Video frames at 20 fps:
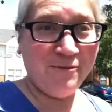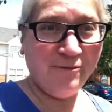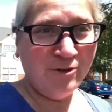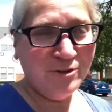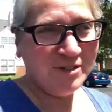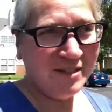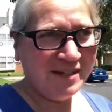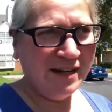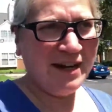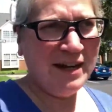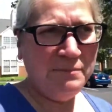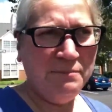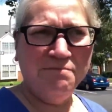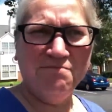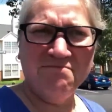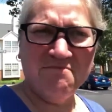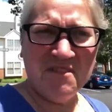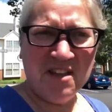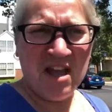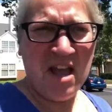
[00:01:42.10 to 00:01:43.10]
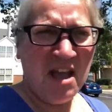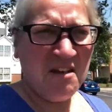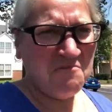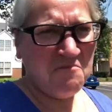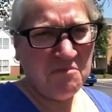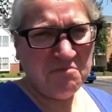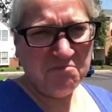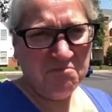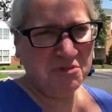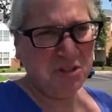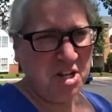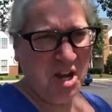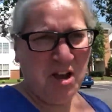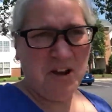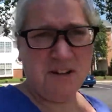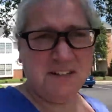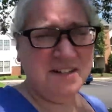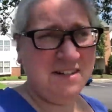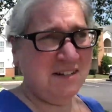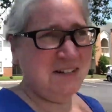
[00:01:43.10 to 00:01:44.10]
The first time,
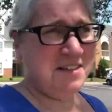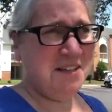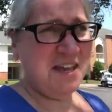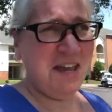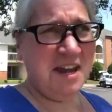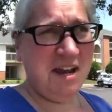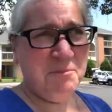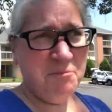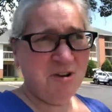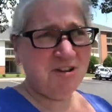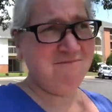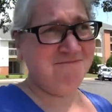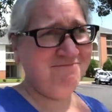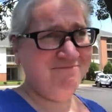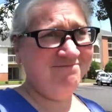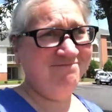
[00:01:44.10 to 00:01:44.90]
talked into the camera,